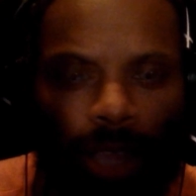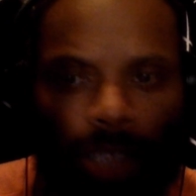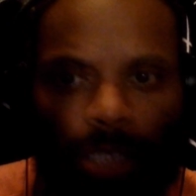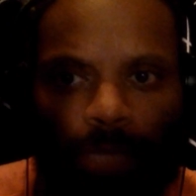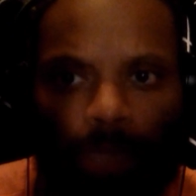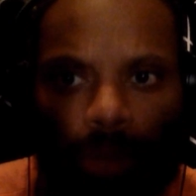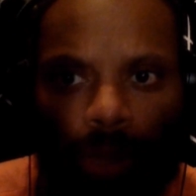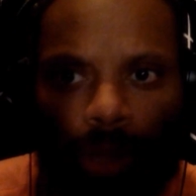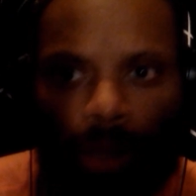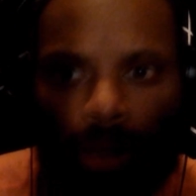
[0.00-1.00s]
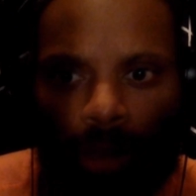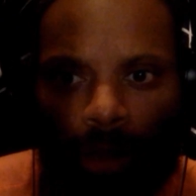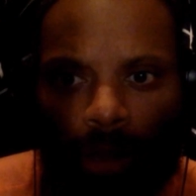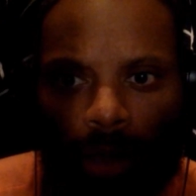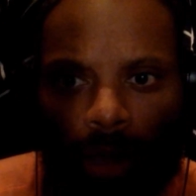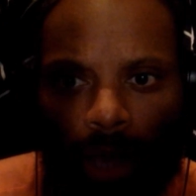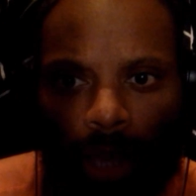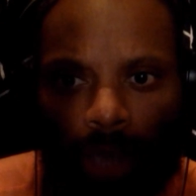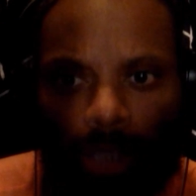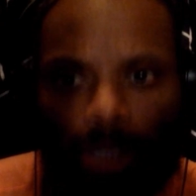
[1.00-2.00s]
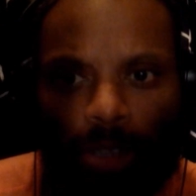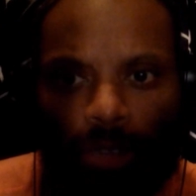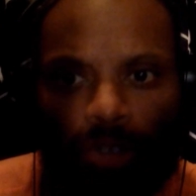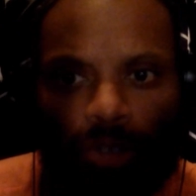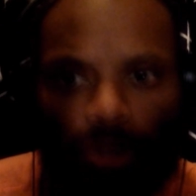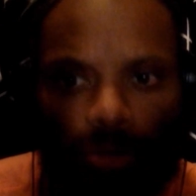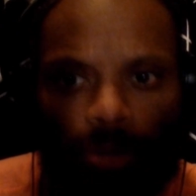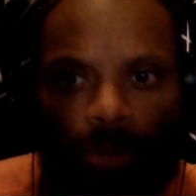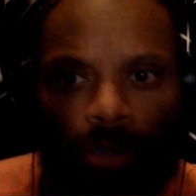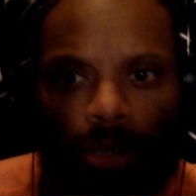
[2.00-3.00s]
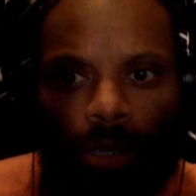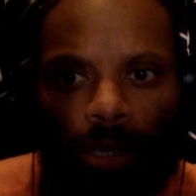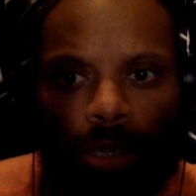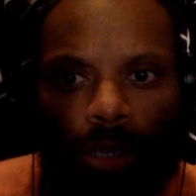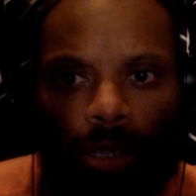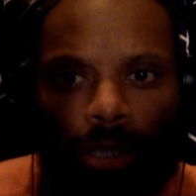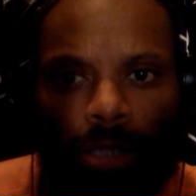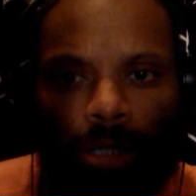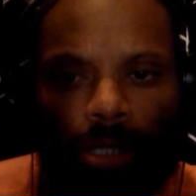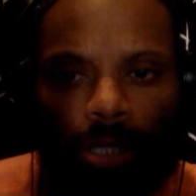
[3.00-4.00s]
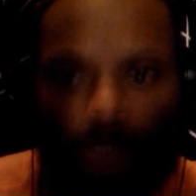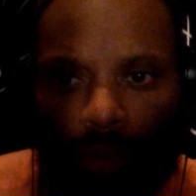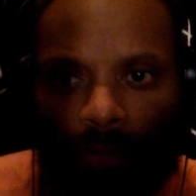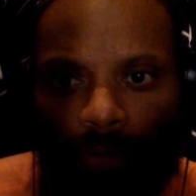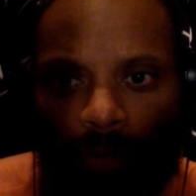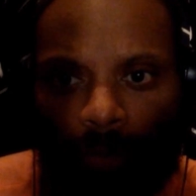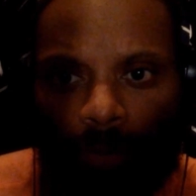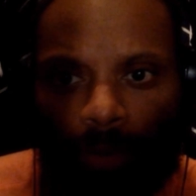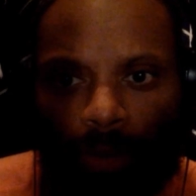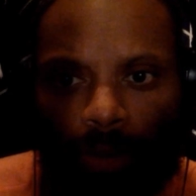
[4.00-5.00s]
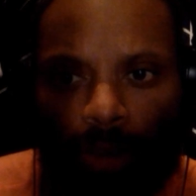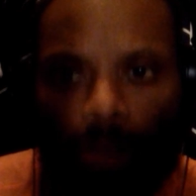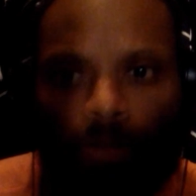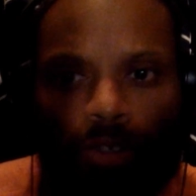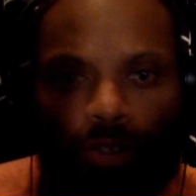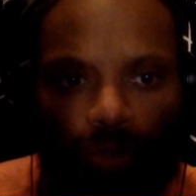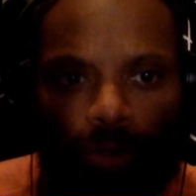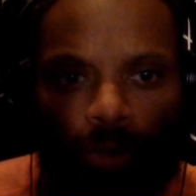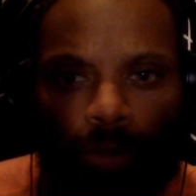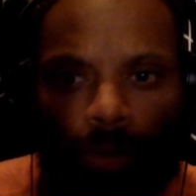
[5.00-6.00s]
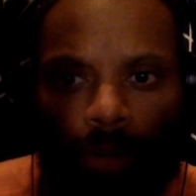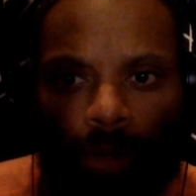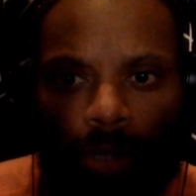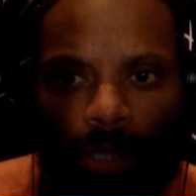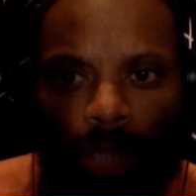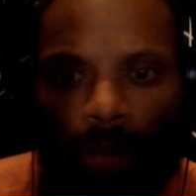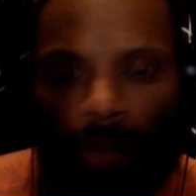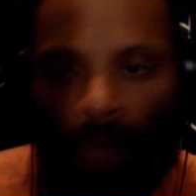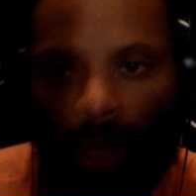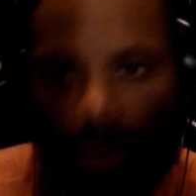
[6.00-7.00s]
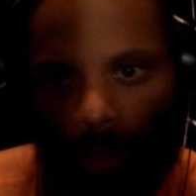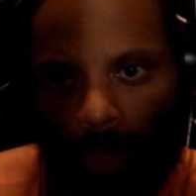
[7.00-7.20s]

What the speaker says: that spirit is your true self, your true state of being.